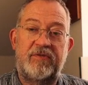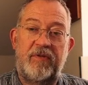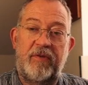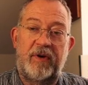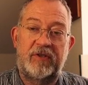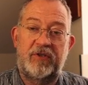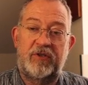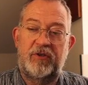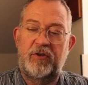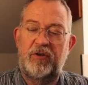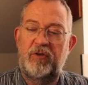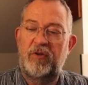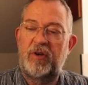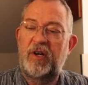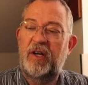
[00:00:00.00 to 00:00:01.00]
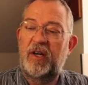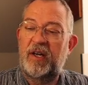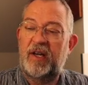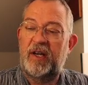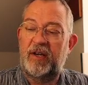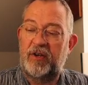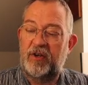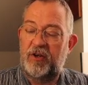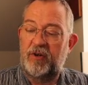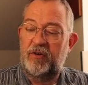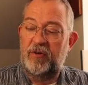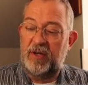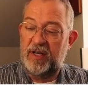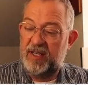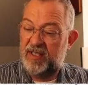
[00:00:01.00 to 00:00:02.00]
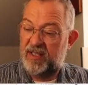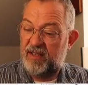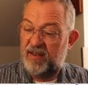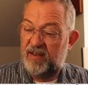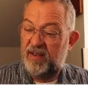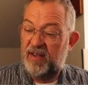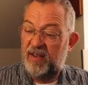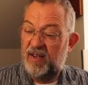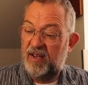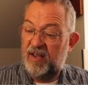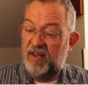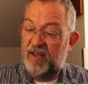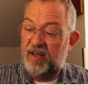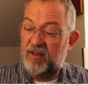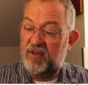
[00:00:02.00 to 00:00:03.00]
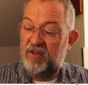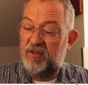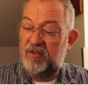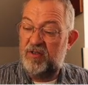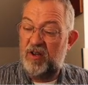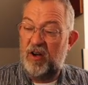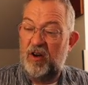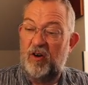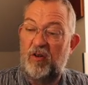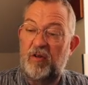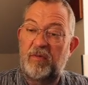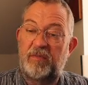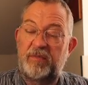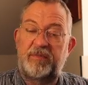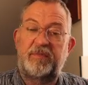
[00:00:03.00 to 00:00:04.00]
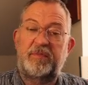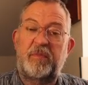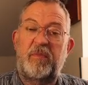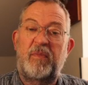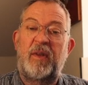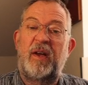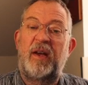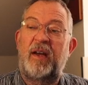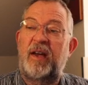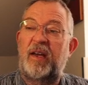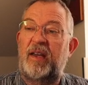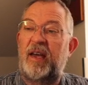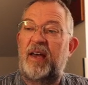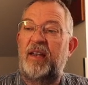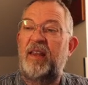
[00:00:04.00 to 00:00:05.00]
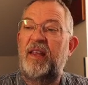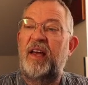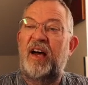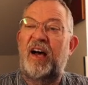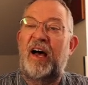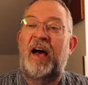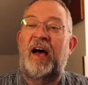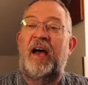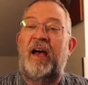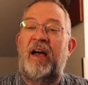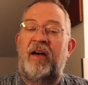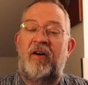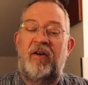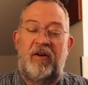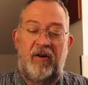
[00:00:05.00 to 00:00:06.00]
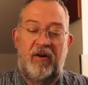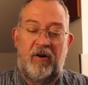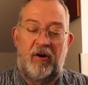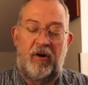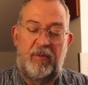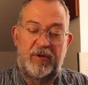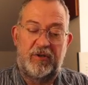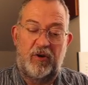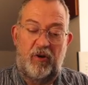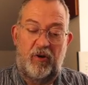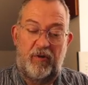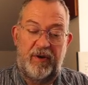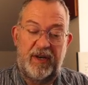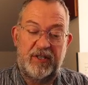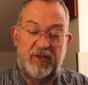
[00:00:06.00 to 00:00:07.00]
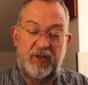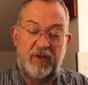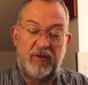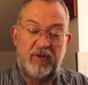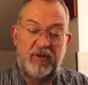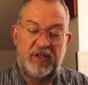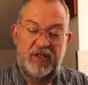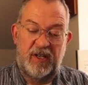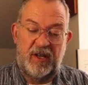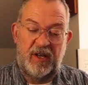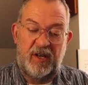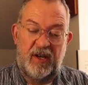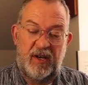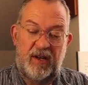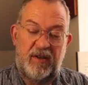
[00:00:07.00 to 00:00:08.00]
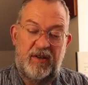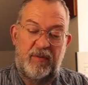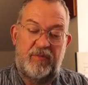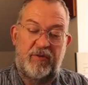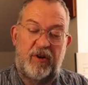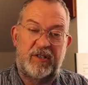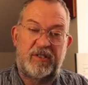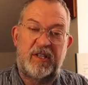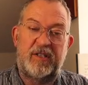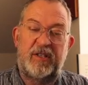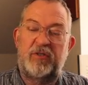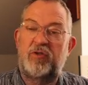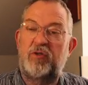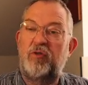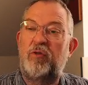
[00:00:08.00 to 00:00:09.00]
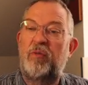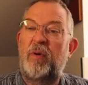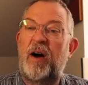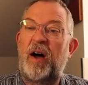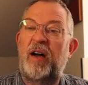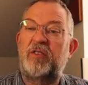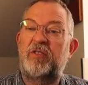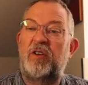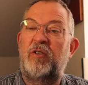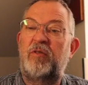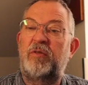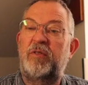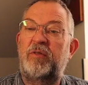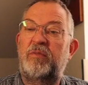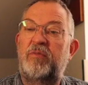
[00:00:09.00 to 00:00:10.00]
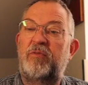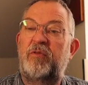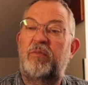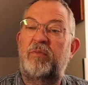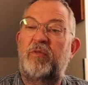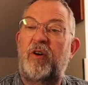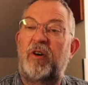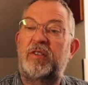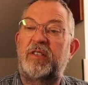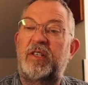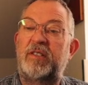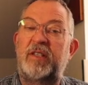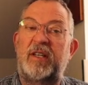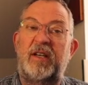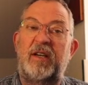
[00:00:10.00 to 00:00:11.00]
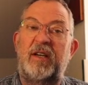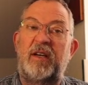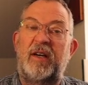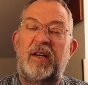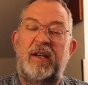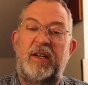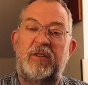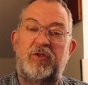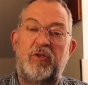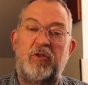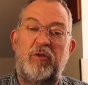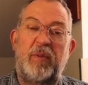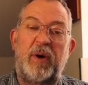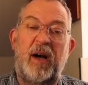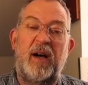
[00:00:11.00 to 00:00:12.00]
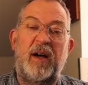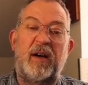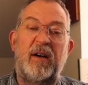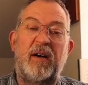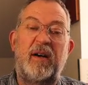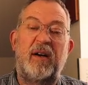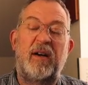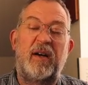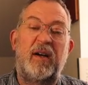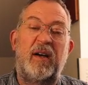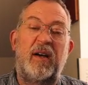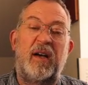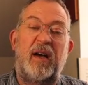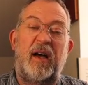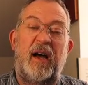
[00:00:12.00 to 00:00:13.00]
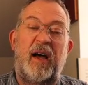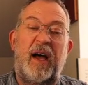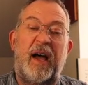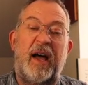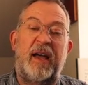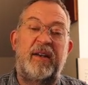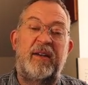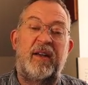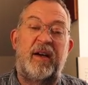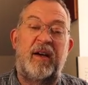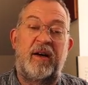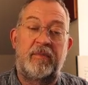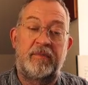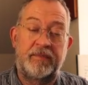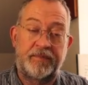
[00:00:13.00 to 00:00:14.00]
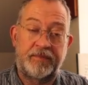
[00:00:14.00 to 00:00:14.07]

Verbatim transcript: we want to do in QGIS. So again there I must always use the processing toolbar, so processing toolbar and um,